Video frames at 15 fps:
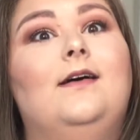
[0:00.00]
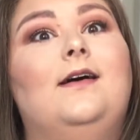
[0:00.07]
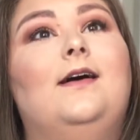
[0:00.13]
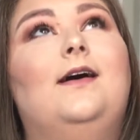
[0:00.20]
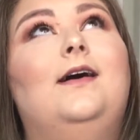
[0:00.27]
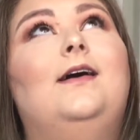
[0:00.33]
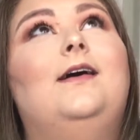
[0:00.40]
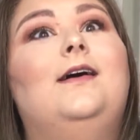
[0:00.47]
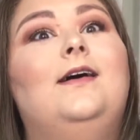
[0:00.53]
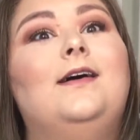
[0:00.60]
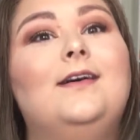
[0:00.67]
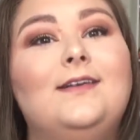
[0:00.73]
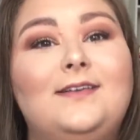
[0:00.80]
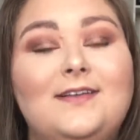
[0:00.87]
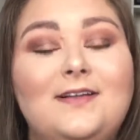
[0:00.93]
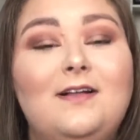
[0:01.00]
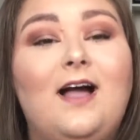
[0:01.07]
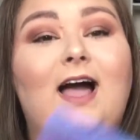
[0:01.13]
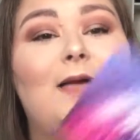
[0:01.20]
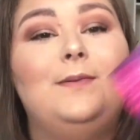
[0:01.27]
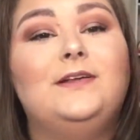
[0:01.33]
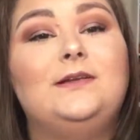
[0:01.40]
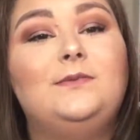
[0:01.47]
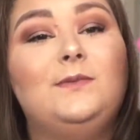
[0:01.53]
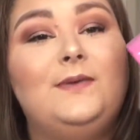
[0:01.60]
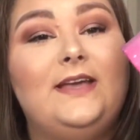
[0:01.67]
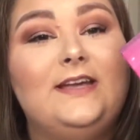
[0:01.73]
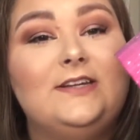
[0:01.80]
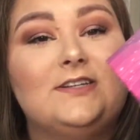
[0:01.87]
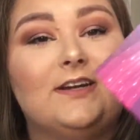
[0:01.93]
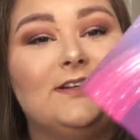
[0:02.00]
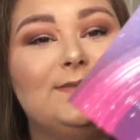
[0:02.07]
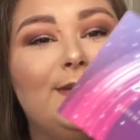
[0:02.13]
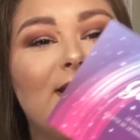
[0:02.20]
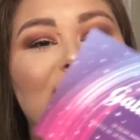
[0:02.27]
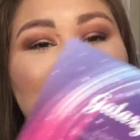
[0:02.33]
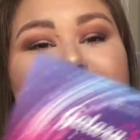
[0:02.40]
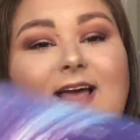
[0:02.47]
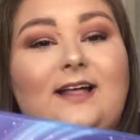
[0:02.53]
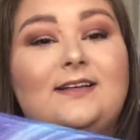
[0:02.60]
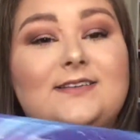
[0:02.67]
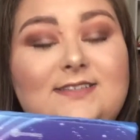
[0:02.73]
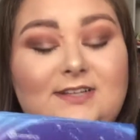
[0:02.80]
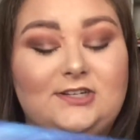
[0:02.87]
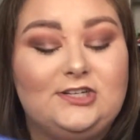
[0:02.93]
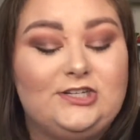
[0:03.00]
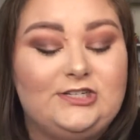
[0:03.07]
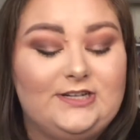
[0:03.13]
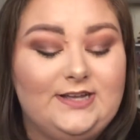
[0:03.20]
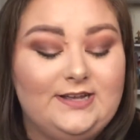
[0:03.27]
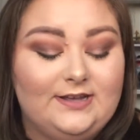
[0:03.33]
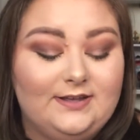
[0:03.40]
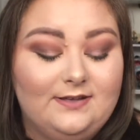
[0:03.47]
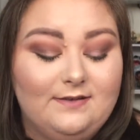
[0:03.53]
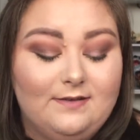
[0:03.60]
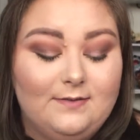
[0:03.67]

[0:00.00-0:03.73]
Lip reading: I picked up the BH Cosmetics Galaxy Chic